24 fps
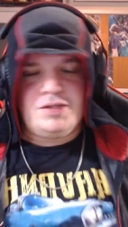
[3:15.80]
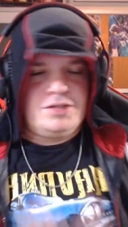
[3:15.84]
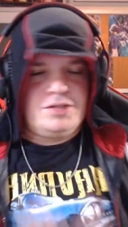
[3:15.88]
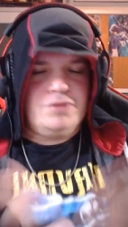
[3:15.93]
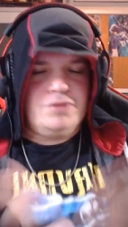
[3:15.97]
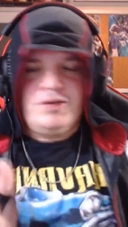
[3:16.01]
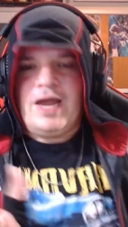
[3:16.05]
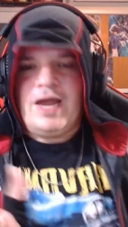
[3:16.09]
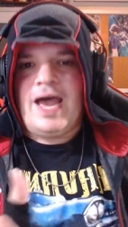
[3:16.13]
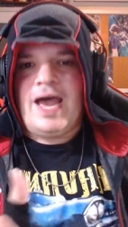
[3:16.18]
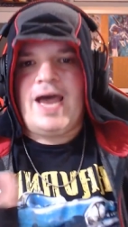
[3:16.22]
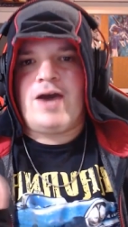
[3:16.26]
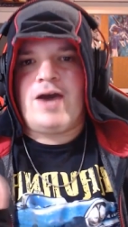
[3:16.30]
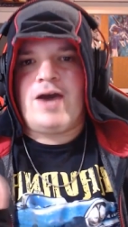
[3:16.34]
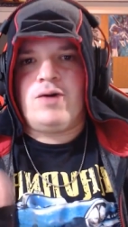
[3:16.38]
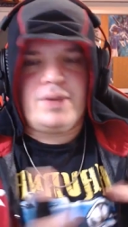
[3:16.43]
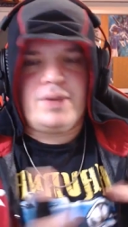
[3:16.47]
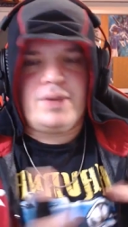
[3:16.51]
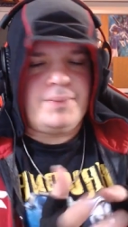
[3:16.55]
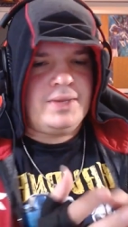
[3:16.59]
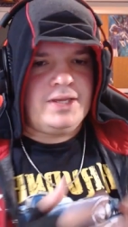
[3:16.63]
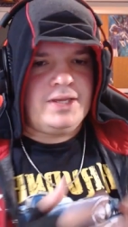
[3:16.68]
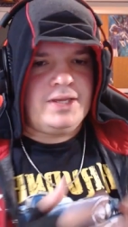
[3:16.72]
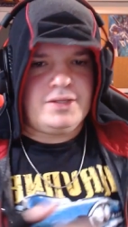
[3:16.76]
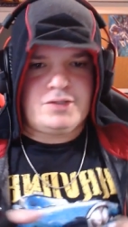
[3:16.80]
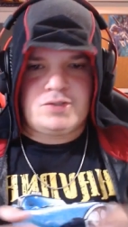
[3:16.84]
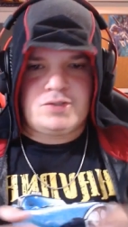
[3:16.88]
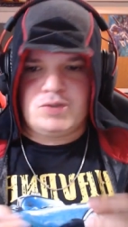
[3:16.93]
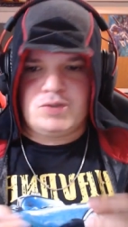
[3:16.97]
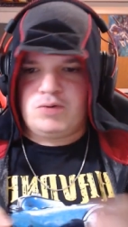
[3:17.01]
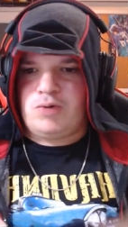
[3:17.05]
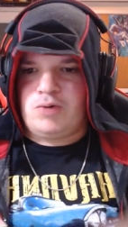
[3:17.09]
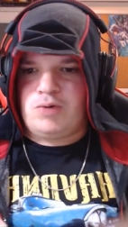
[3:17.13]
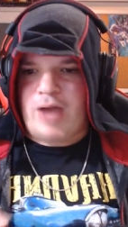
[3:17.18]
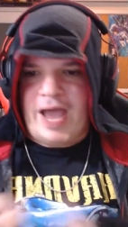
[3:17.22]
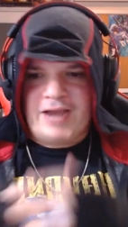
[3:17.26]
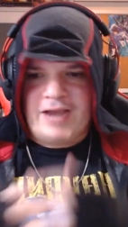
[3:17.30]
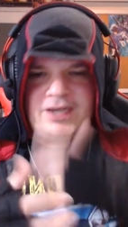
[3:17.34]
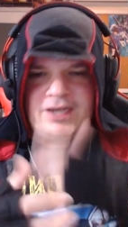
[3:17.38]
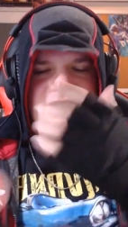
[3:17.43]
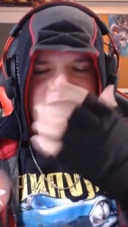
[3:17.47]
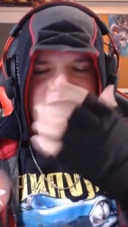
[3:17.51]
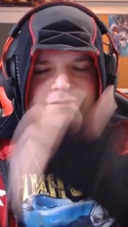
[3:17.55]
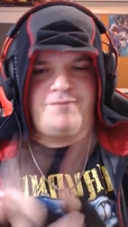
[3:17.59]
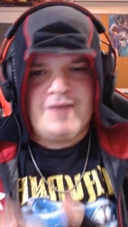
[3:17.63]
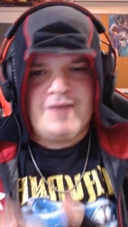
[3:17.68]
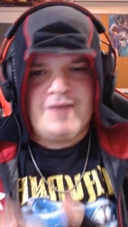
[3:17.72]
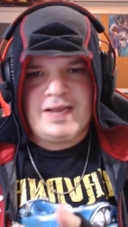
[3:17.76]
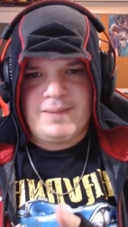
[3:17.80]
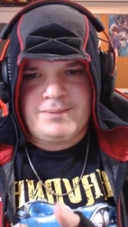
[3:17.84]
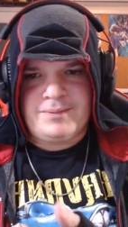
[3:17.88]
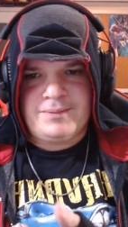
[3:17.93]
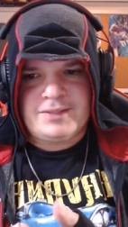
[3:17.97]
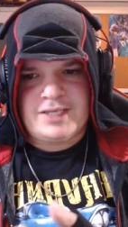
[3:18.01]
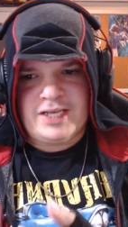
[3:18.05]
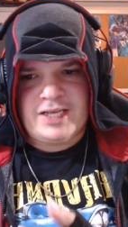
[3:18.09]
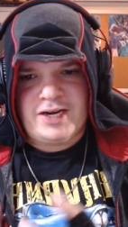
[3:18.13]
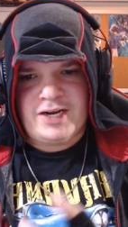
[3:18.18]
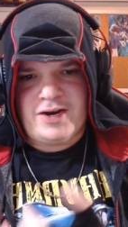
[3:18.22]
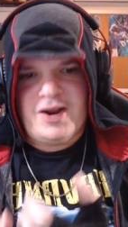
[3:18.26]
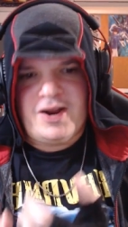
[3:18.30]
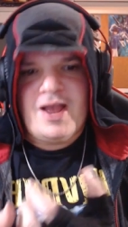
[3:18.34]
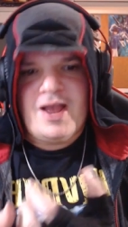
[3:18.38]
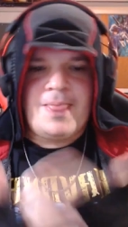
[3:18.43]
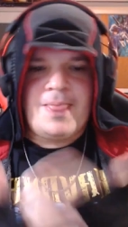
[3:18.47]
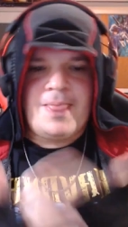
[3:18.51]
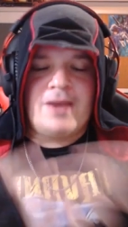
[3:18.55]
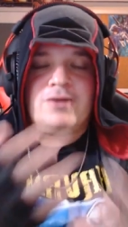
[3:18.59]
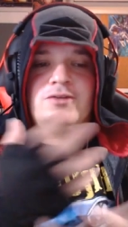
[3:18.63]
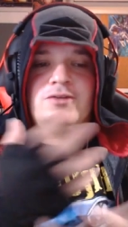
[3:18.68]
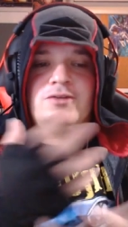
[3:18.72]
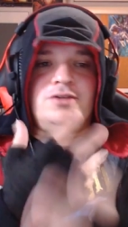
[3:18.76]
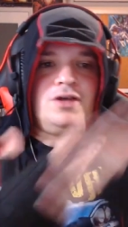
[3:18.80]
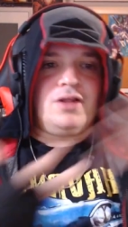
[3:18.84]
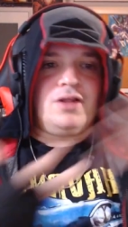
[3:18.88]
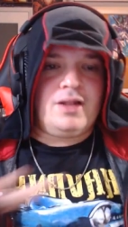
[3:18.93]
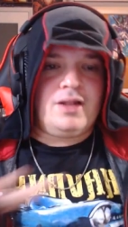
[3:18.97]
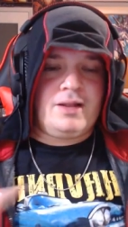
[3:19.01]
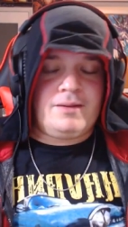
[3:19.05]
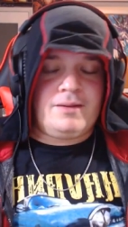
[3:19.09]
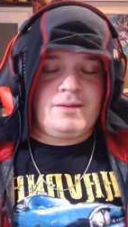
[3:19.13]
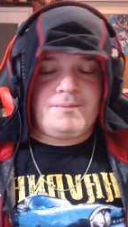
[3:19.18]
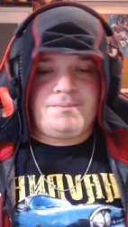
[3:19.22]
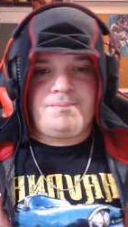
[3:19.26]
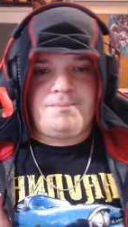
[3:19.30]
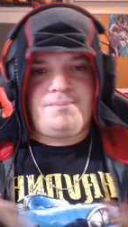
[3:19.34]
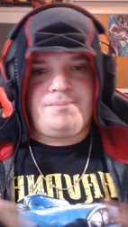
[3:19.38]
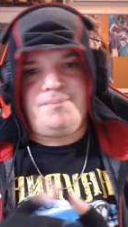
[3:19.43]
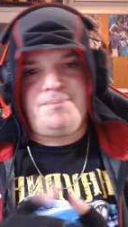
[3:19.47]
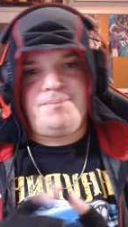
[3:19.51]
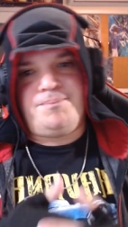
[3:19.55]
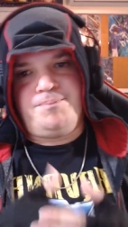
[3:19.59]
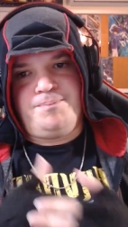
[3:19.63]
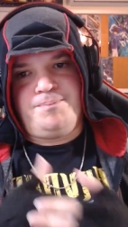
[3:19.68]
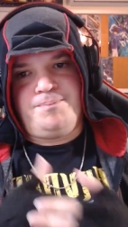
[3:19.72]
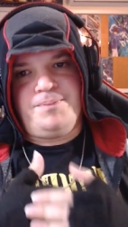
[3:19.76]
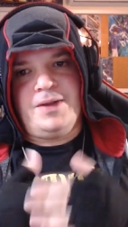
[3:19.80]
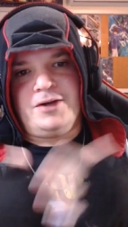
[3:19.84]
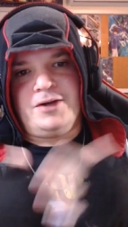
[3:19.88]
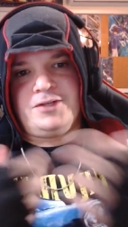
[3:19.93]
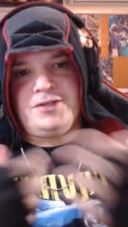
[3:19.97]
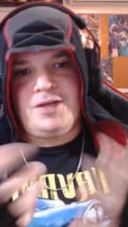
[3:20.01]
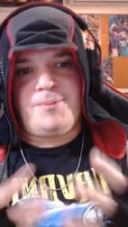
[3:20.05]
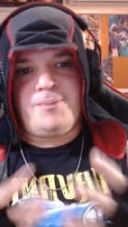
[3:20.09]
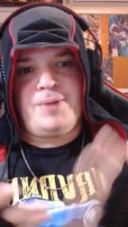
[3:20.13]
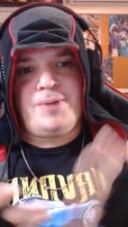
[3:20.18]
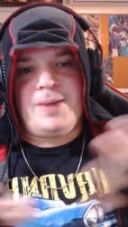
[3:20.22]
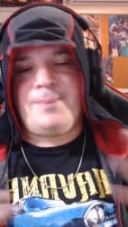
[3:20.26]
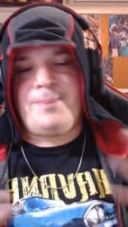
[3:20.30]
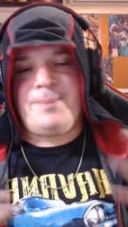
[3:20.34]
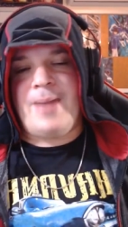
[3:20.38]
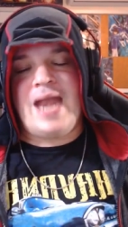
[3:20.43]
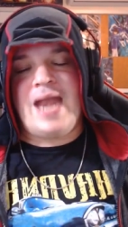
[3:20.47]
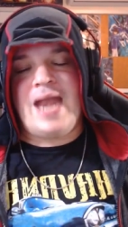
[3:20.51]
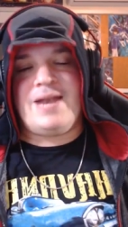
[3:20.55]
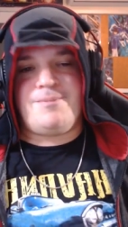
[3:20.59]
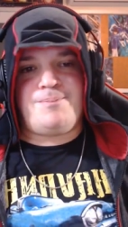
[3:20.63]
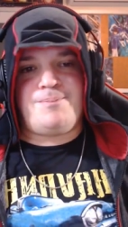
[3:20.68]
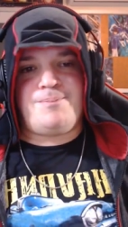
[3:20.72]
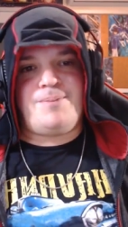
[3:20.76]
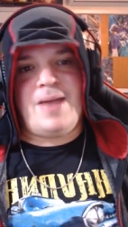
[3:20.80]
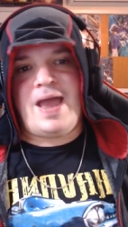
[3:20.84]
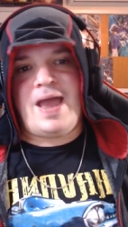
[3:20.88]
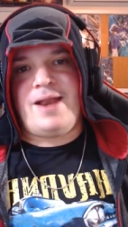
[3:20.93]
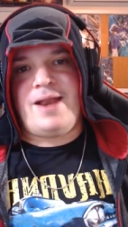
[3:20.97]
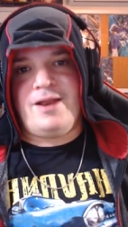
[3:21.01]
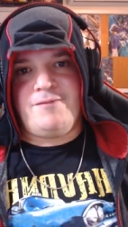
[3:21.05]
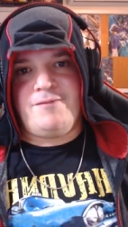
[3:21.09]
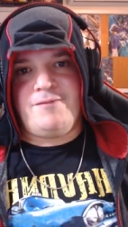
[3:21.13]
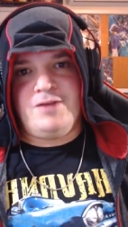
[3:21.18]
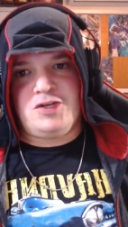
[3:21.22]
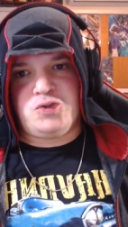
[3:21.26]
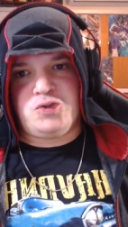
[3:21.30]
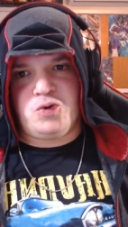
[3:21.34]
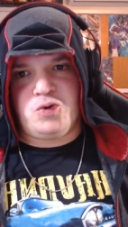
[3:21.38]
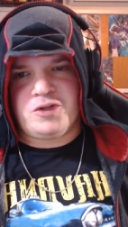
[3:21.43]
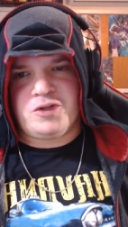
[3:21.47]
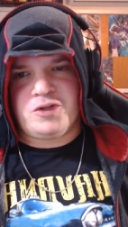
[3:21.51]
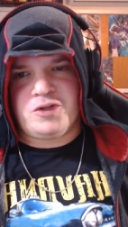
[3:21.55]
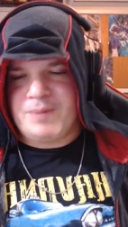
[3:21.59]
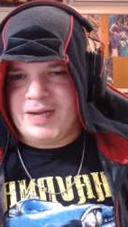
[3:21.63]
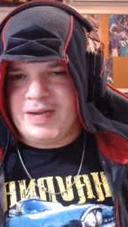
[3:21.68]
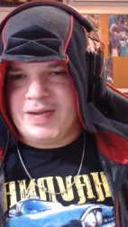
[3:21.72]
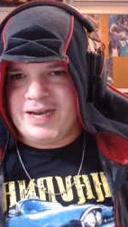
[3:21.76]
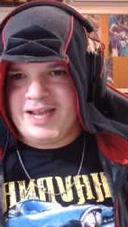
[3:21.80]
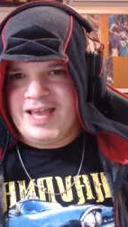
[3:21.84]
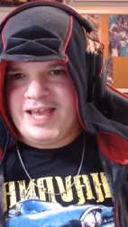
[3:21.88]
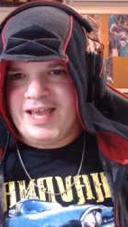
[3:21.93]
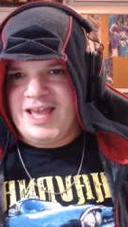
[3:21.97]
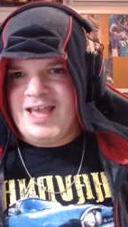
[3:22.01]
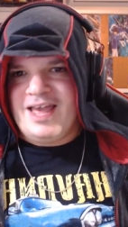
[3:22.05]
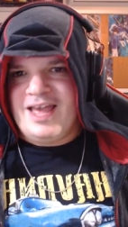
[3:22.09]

To now, I mean, to actually developed here, they are still they are still pretty bad bad individuals, but